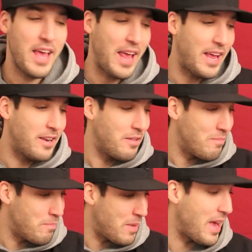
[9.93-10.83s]
And
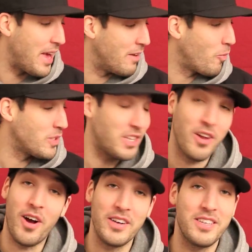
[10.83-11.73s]
man, was it
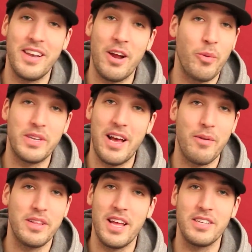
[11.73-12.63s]
hard to narrow it
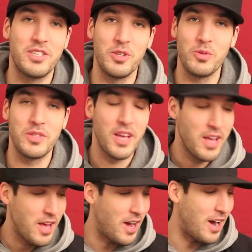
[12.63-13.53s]
down to ten shoes.
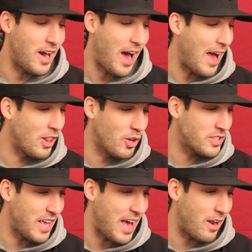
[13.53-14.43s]
Uh, I
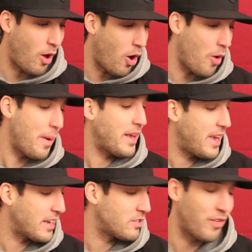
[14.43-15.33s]
looked at all my
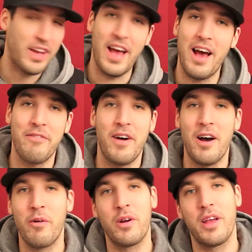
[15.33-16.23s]
kicks for like a half
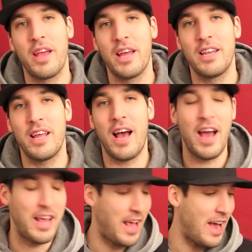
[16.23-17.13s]
hour and
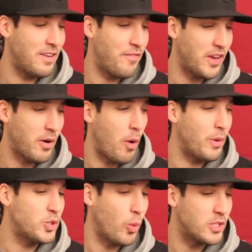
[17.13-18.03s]
I had to figure out
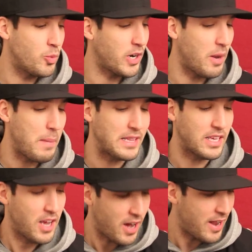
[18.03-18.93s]
which ones were going to make
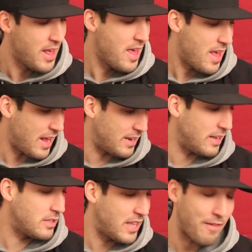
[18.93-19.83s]
the cut. And
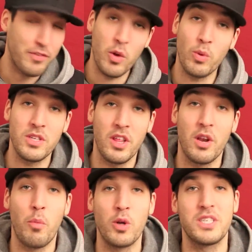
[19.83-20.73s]
it definitely was a
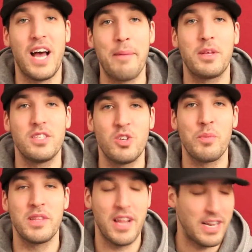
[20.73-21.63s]
little more time
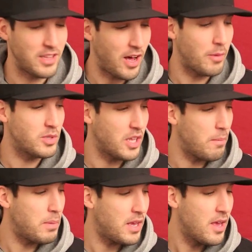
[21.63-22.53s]
consuming than I thought it was going
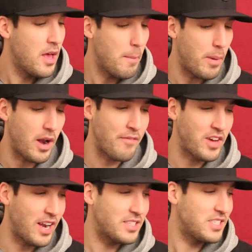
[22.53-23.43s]
to be. But I've
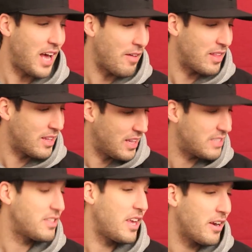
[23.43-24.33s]
got a solid
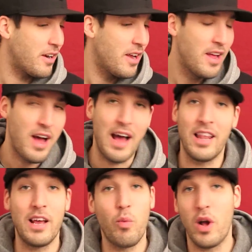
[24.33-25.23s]
list here. I
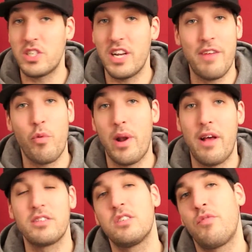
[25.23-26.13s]
like watching everyone
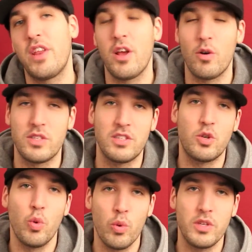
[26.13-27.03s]
else's videos. It's
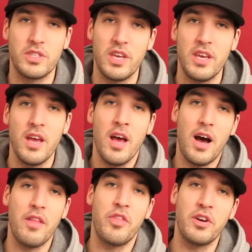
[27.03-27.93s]
cool to see
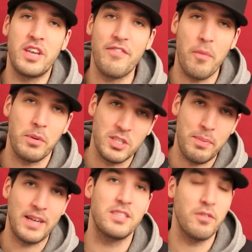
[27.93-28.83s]
uh, their different
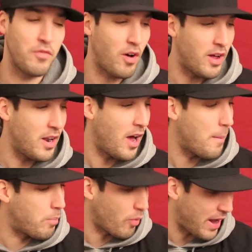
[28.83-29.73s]
perspective on
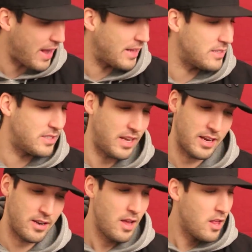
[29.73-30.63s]
uh, brands
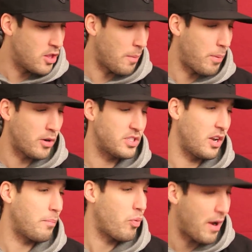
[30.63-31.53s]
and their
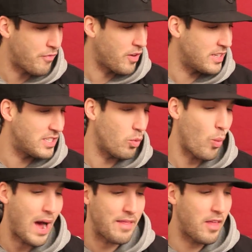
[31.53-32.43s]
personal preference and
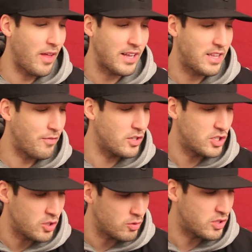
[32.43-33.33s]
why they like different
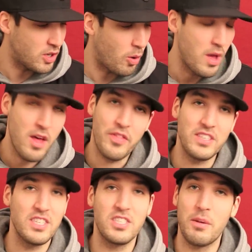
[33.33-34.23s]
shoes. So
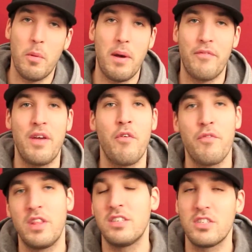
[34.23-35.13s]
this is some of my
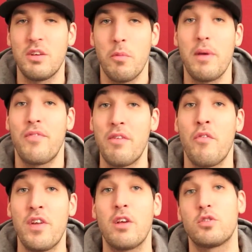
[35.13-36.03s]
favorite, these are some of my
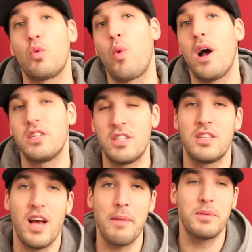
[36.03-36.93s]
favorite videos to watch, the
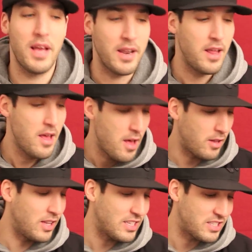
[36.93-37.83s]
top ten
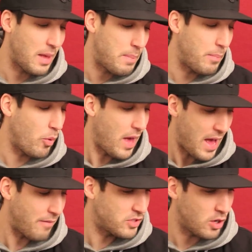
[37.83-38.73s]
list that people
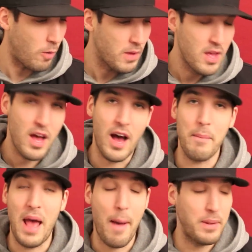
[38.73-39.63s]
have. So
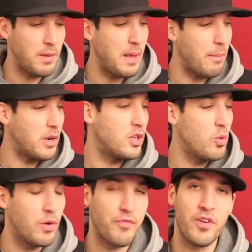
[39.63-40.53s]
I'm happy to be able to
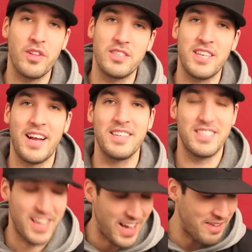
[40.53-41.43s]
do it for the
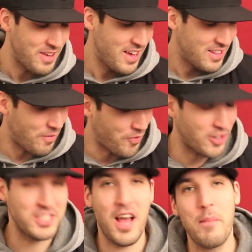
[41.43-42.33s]
second time. The
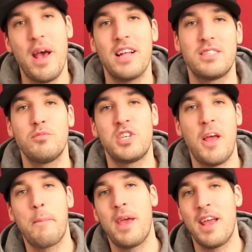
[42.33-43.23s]
first time I had some
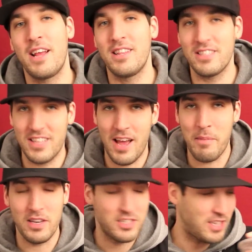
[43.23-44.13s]
champagne, this
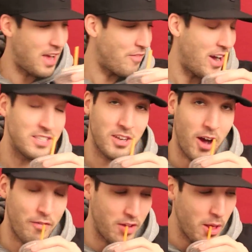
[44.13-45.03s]
time I just have iced
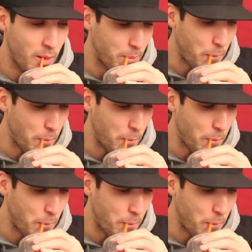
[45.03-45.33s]
coffee.